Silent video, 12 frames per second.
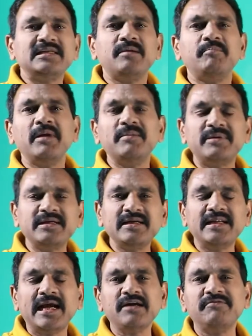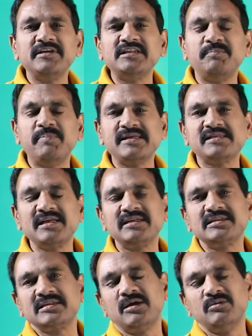a memory language based on
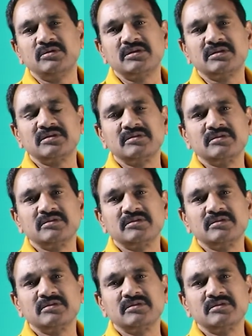sounds.